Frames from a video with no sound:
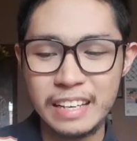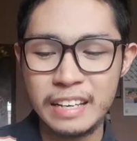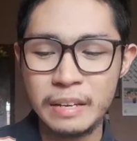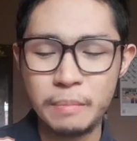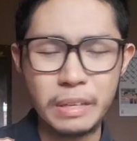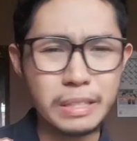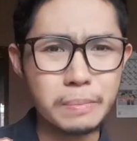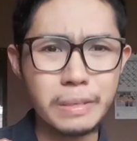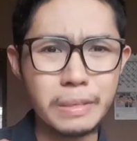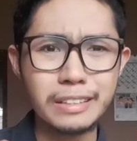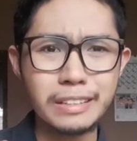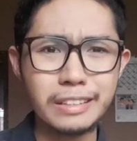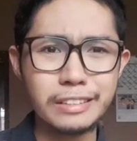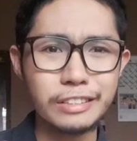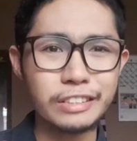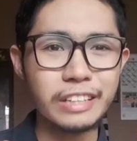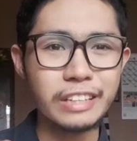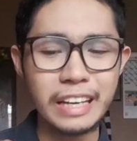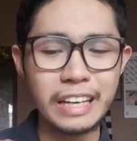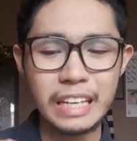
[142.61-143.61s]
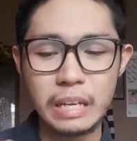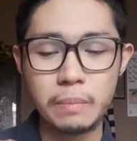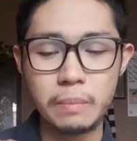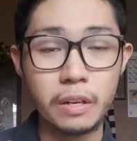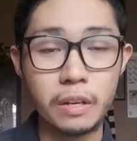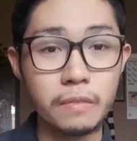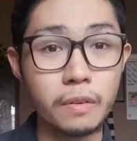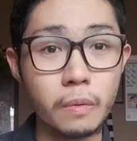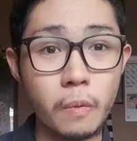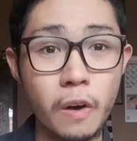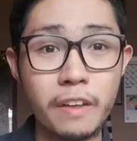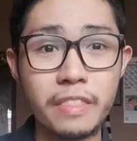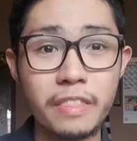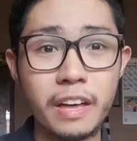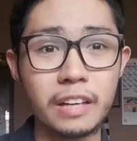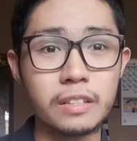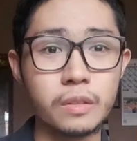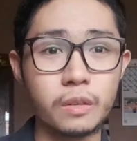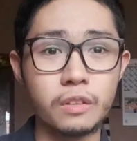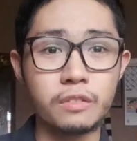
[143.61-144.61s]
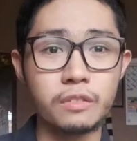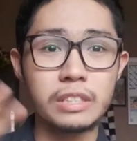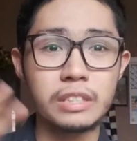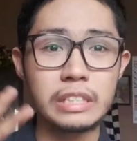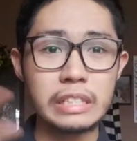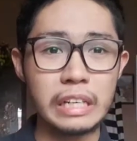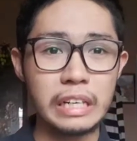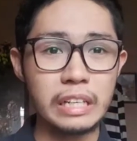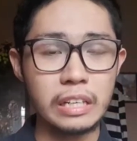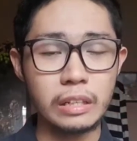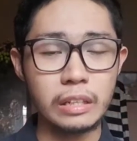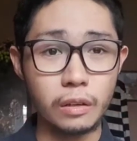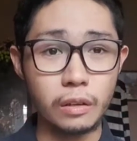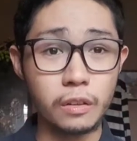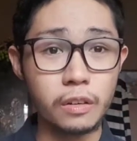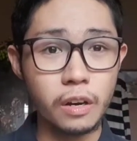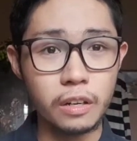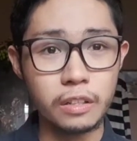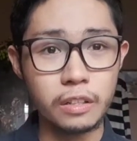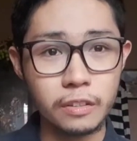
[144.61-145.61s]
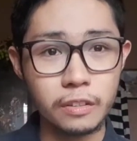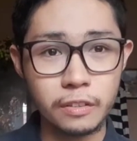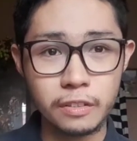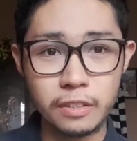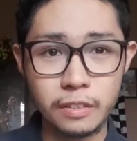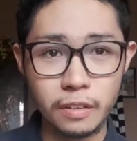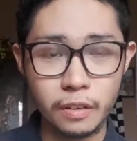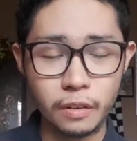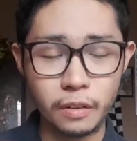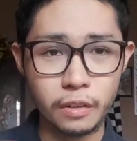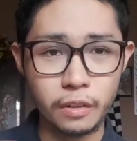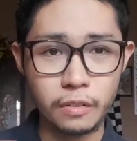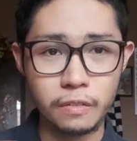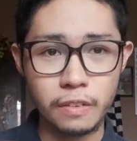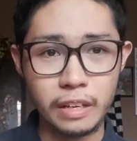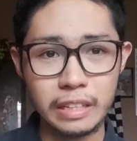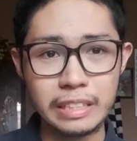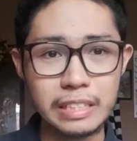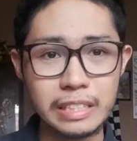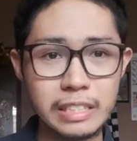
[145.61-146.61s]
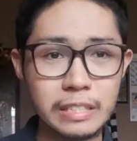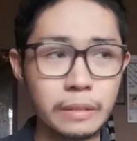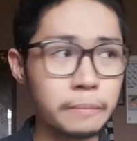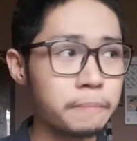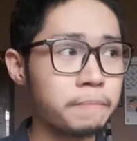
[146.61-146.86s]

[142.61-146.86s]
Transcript: makes me a little shiny, but if you want that sort of shiny look on your face,